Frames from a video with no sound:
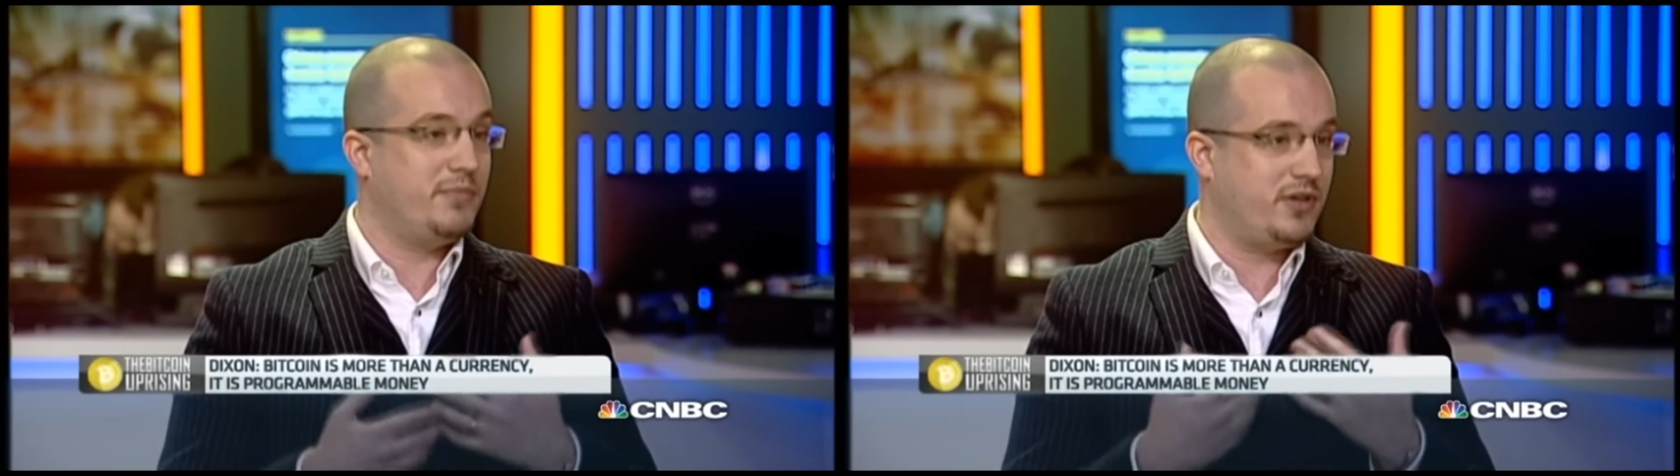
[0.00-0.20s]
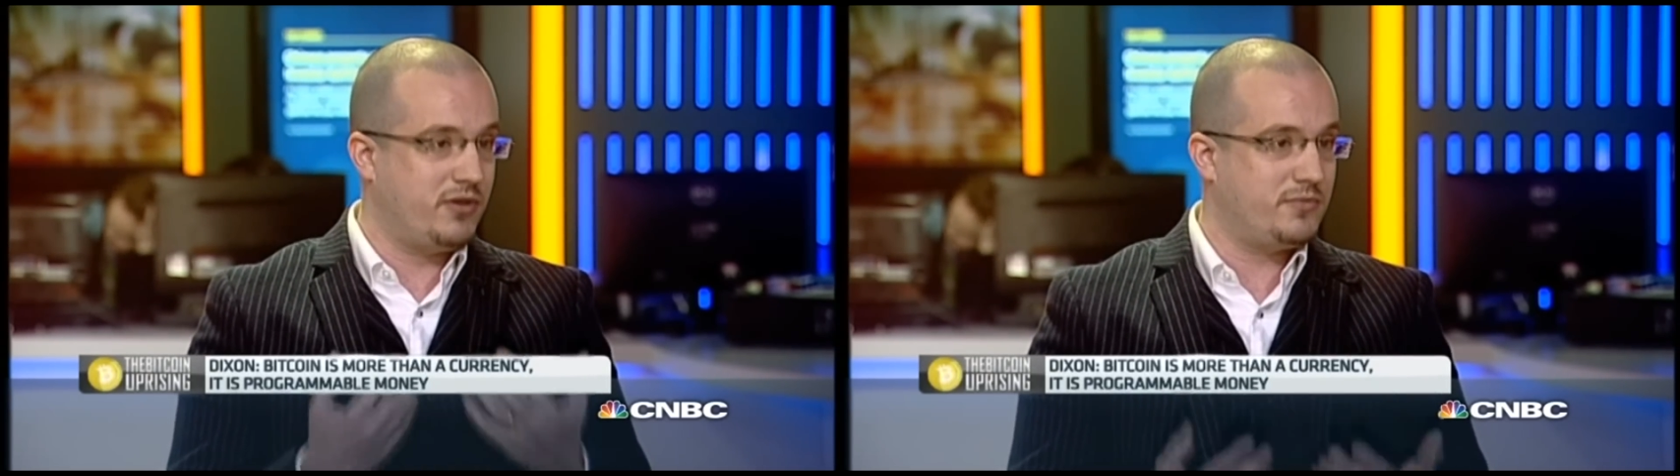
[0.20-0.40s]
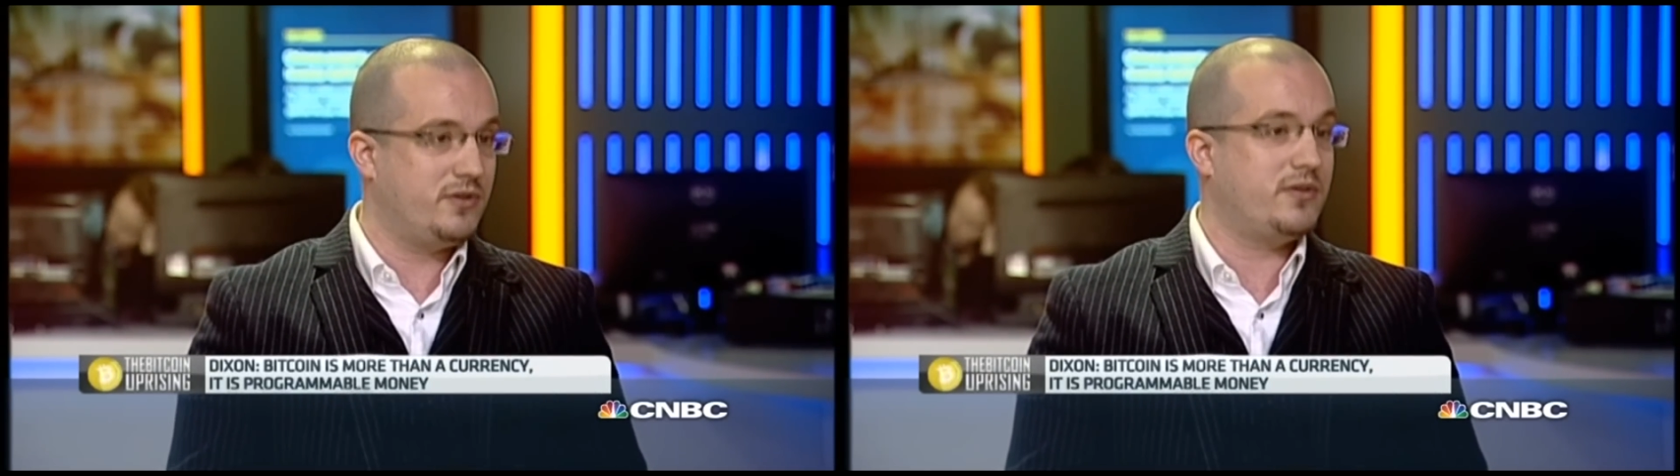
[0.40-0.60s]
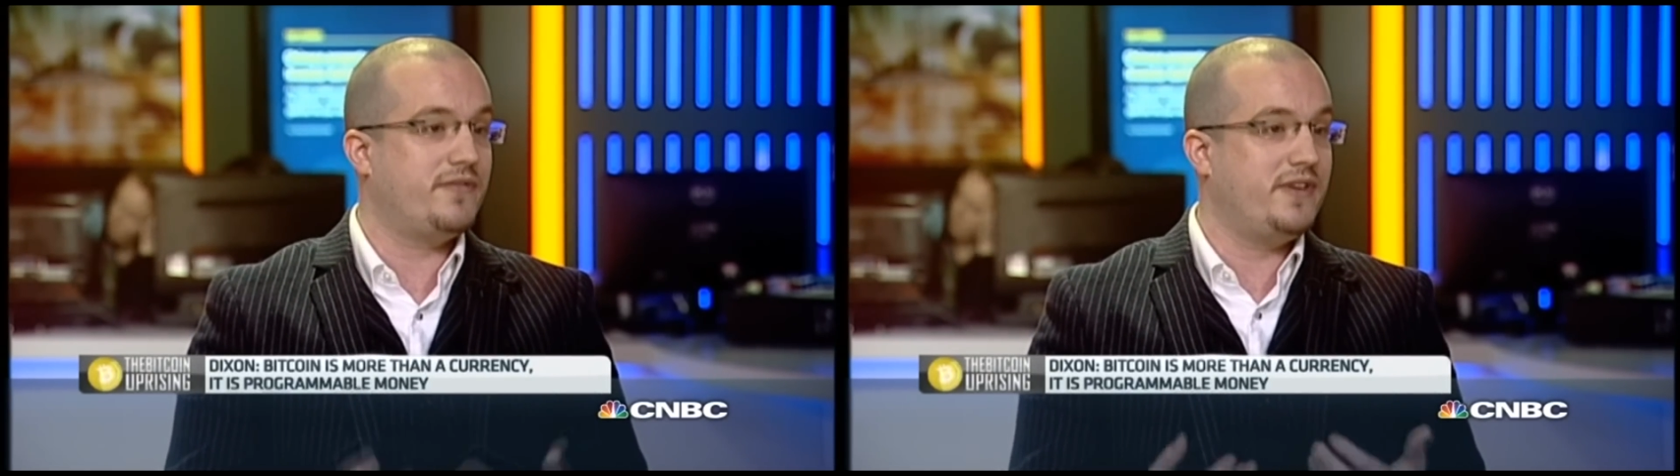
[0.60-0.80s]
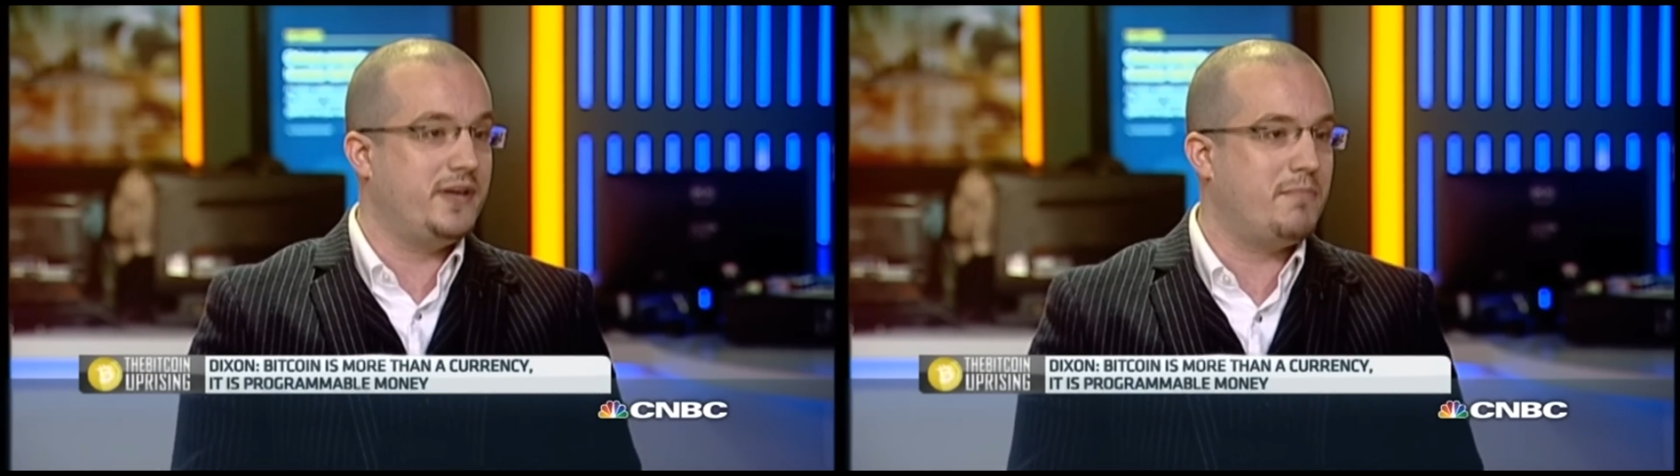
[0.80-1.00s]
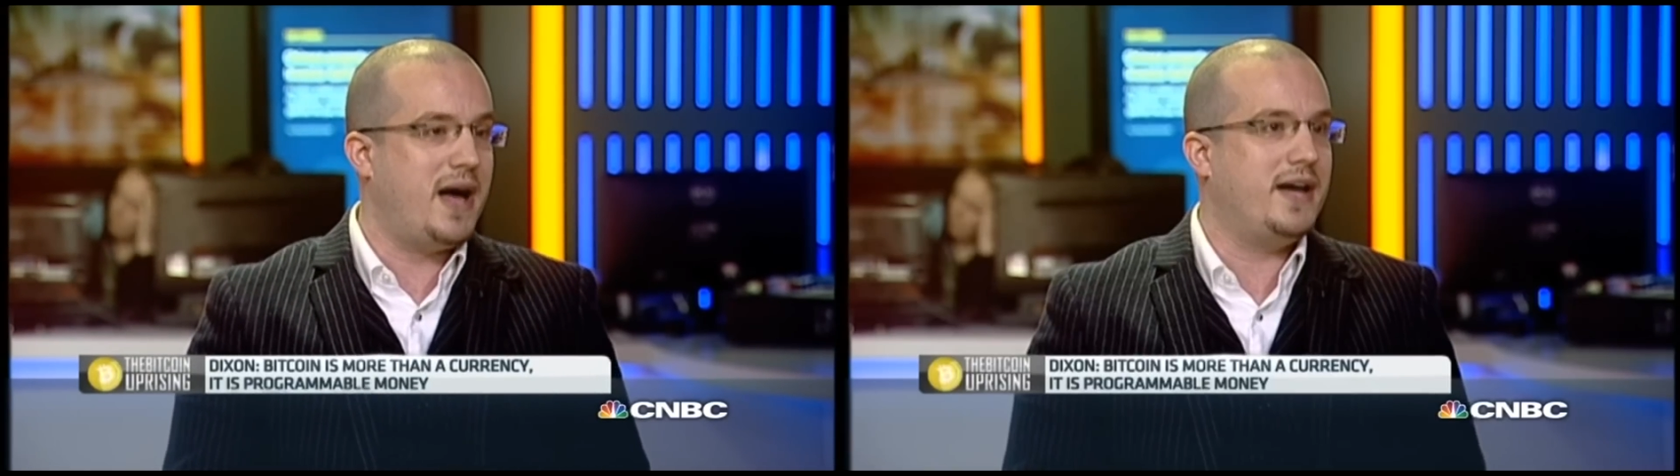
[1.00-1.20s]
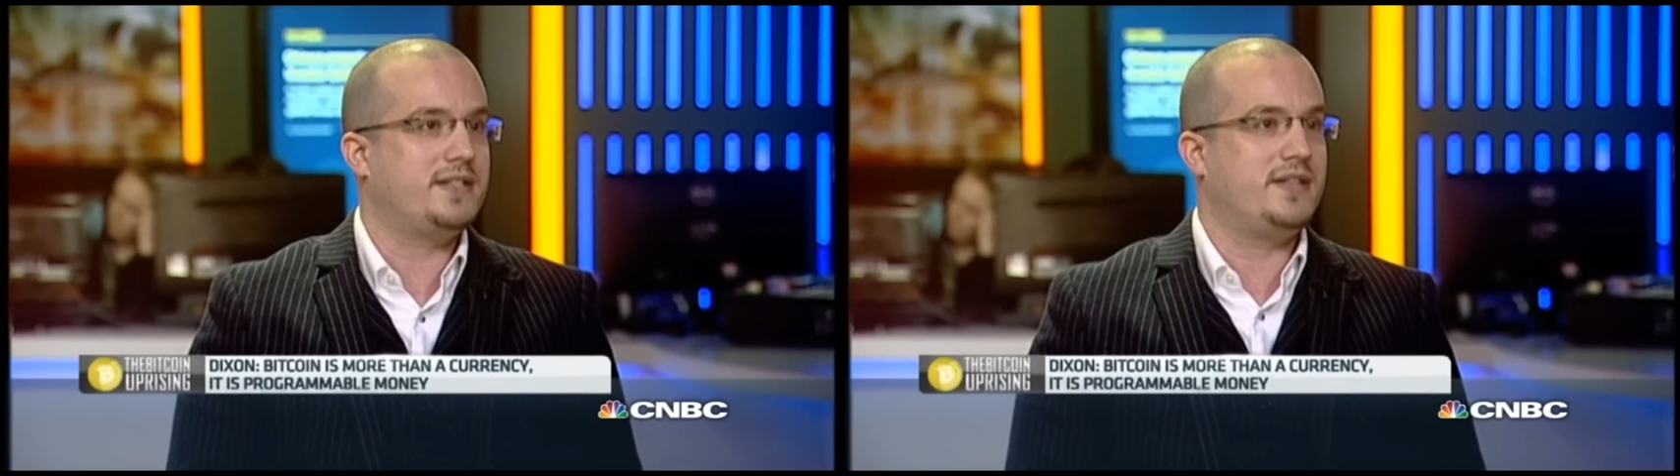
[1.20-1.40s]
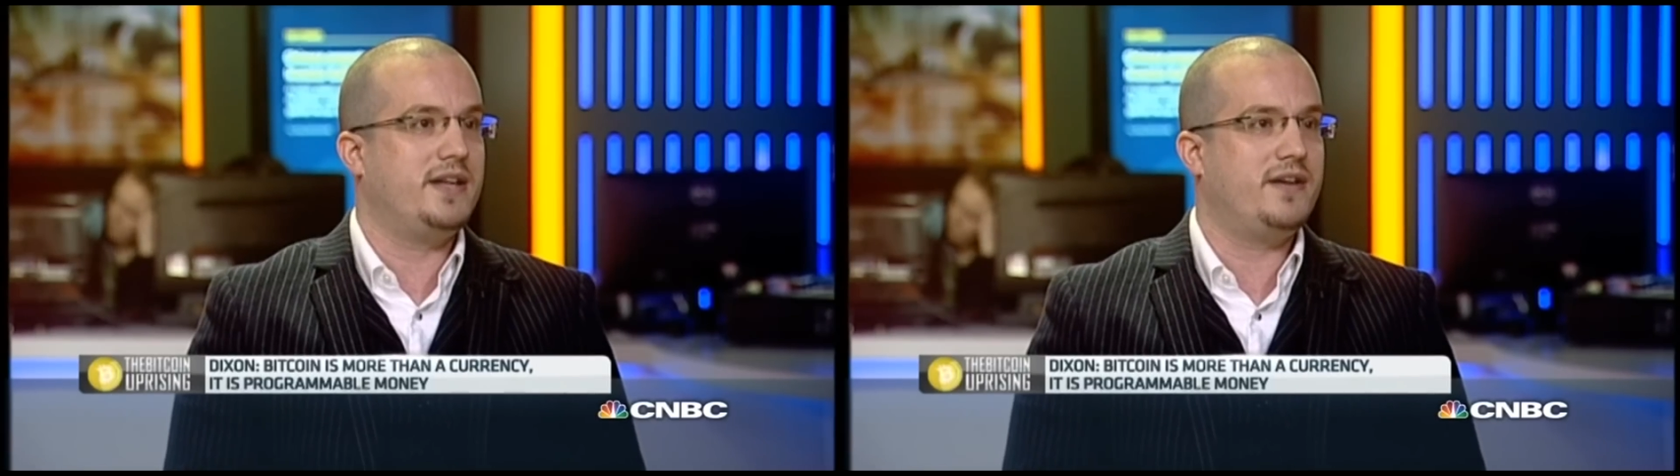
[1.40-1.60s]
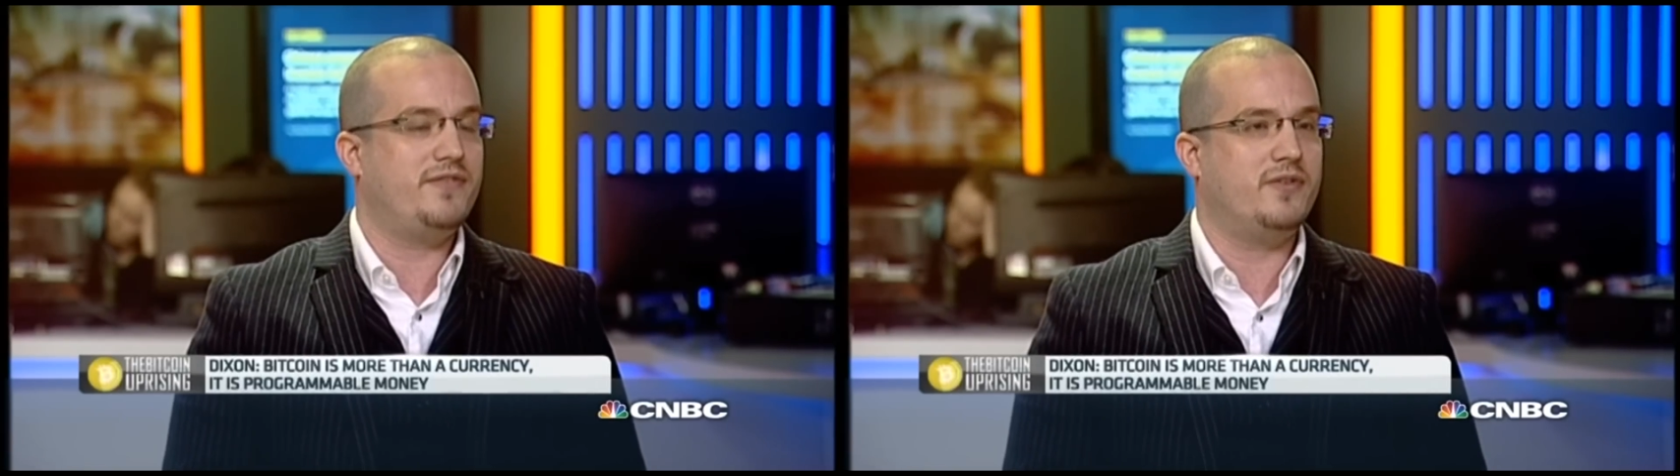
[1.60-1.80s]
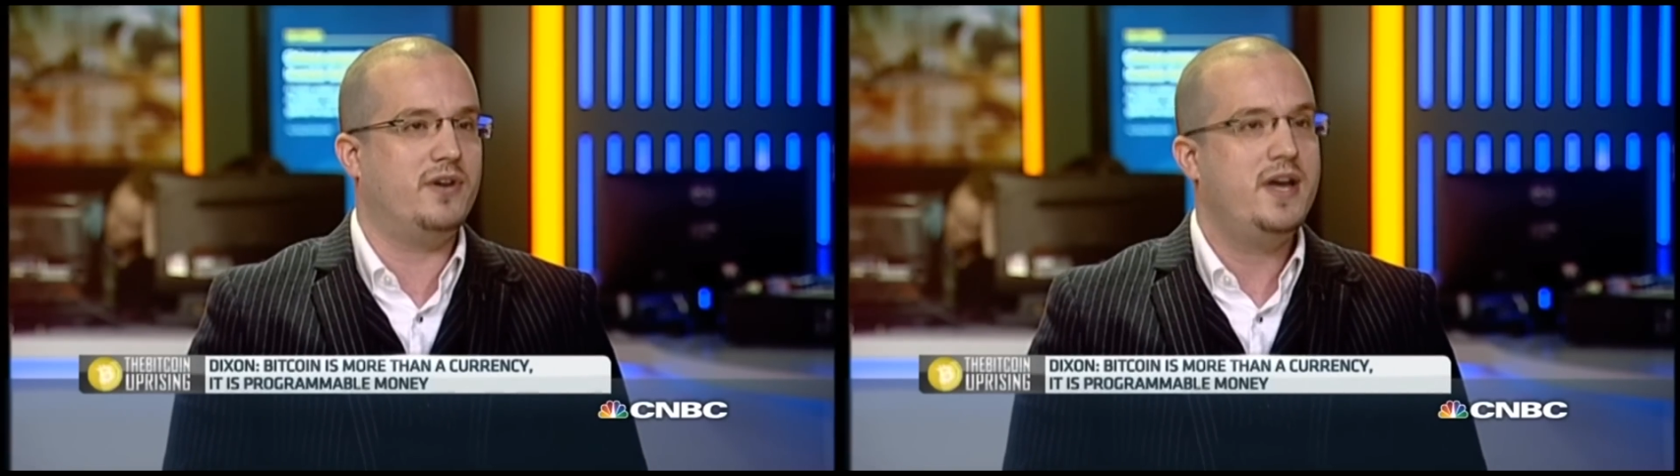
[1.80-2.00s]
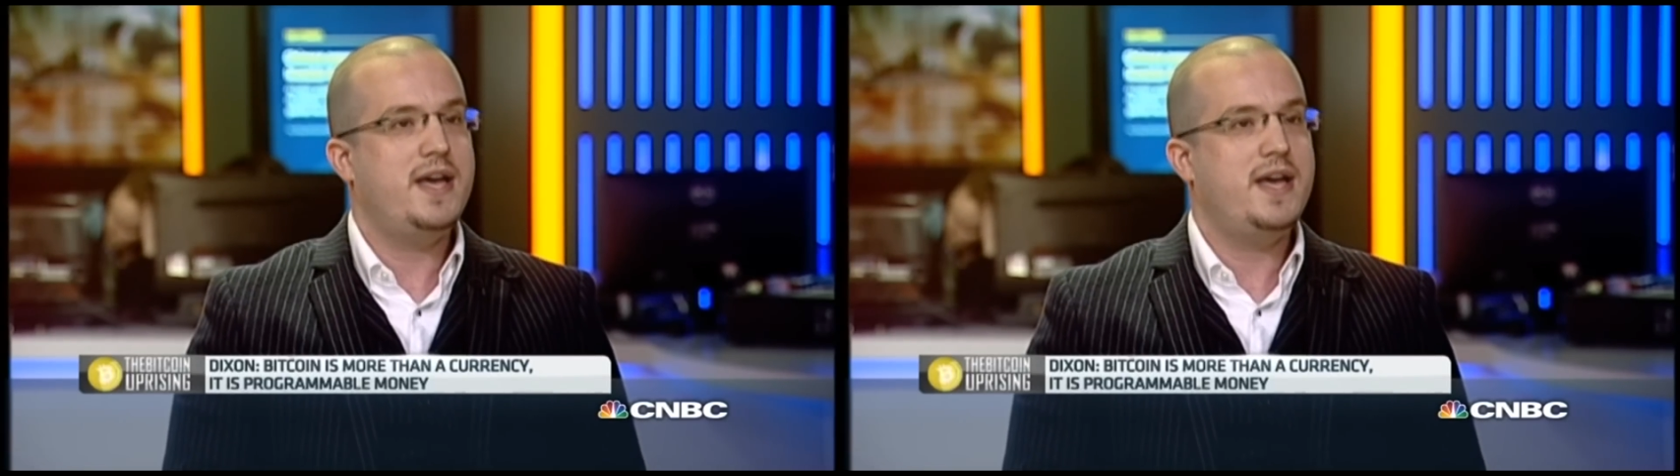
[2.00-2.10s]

but cryptography and maths, and therefore